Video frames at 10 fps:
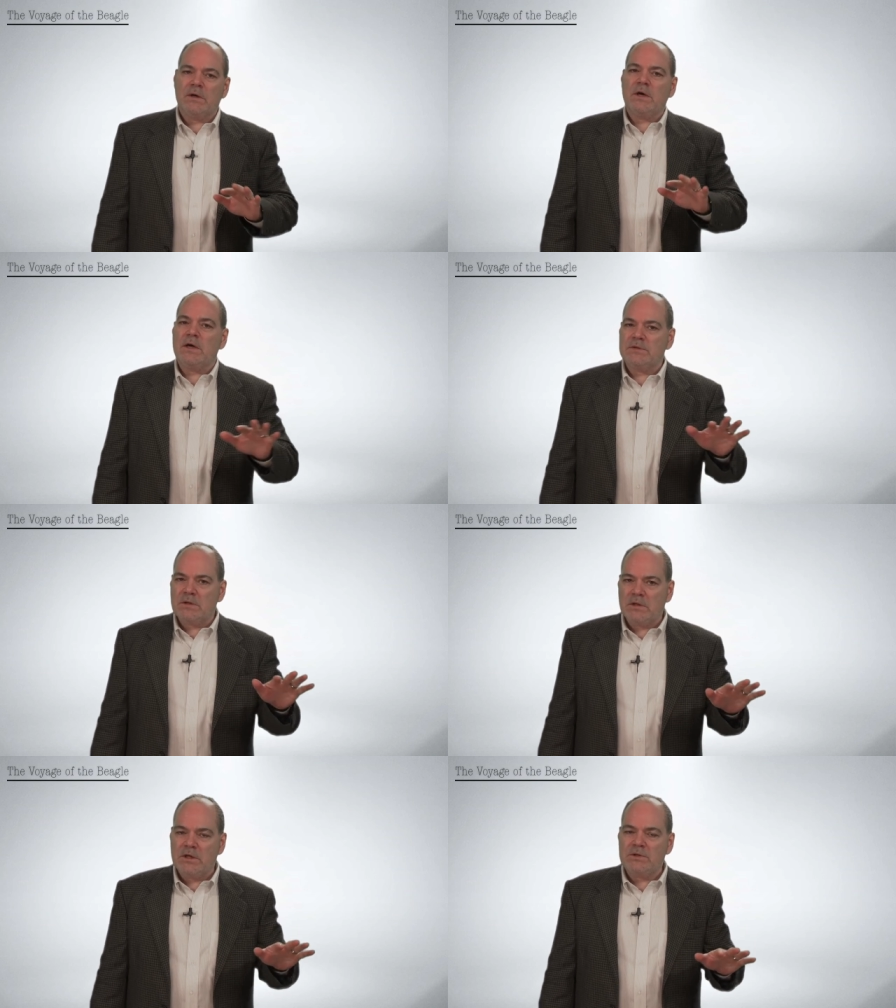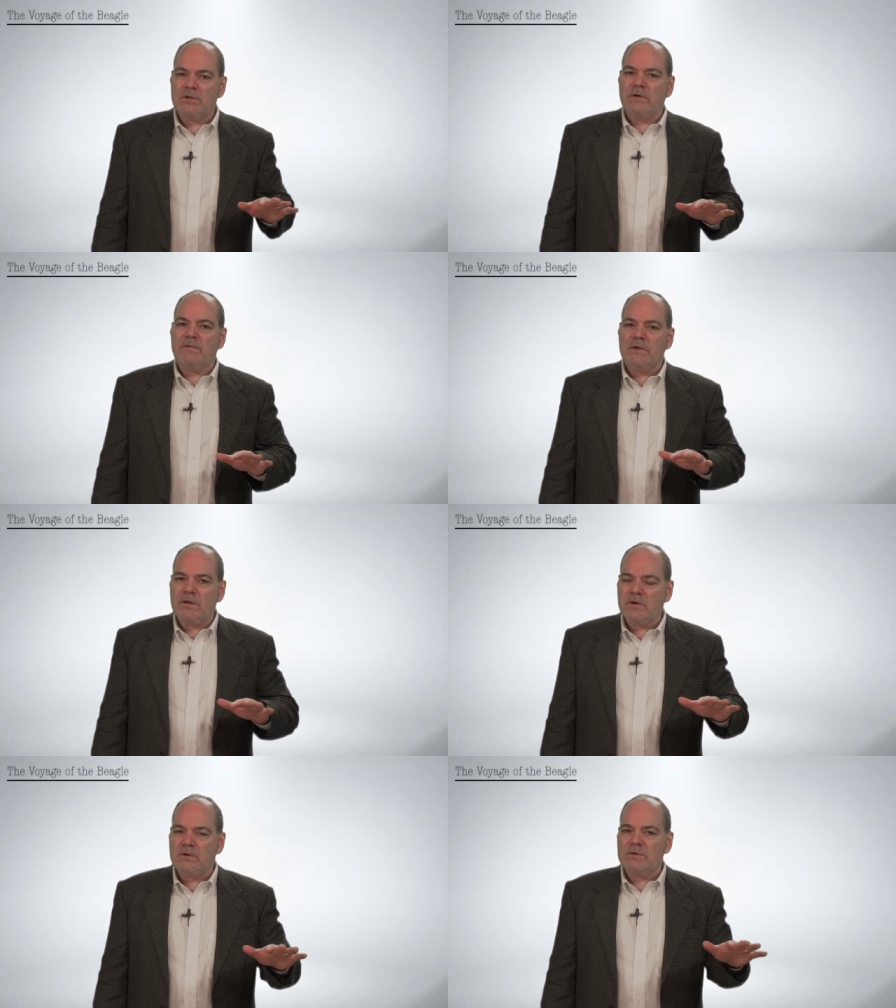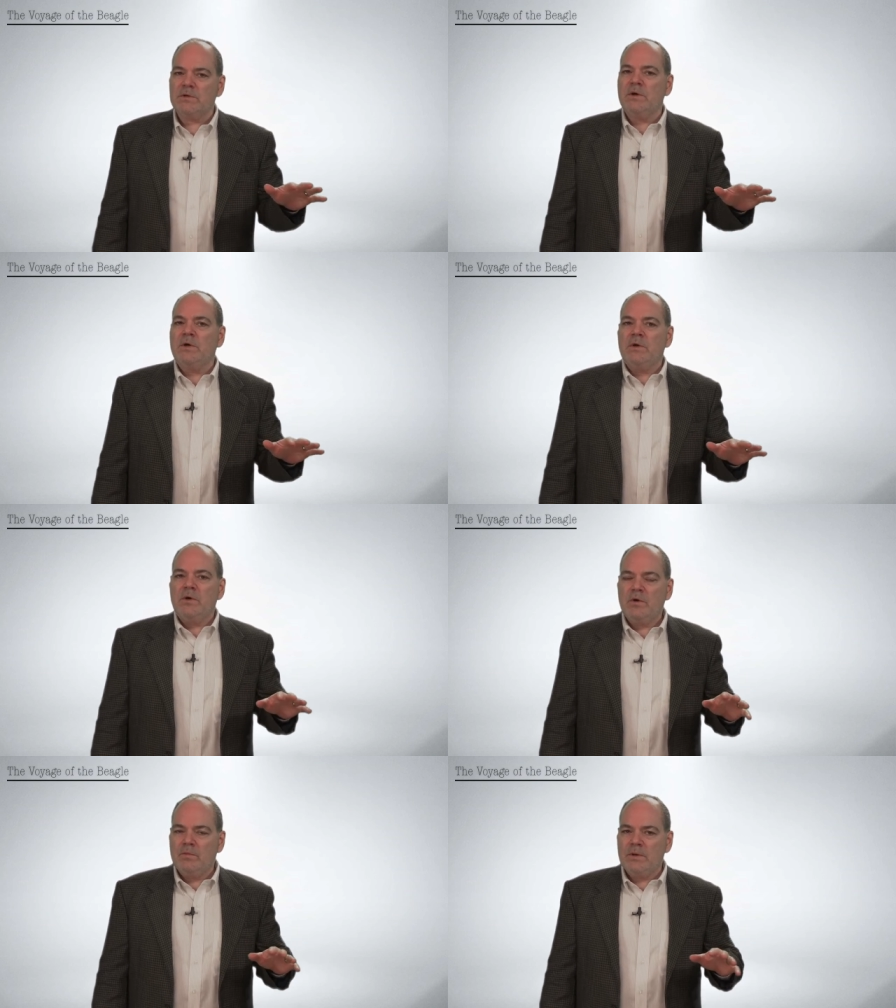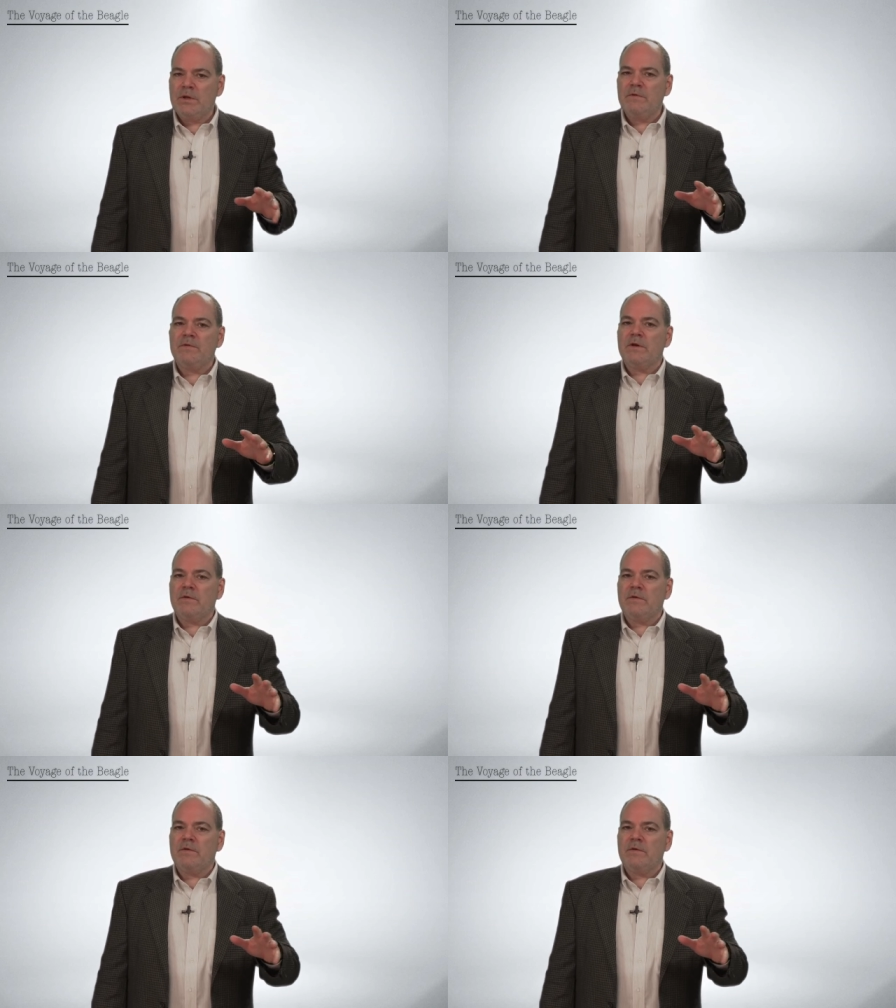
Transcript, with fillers: constellation of thinkers who believed in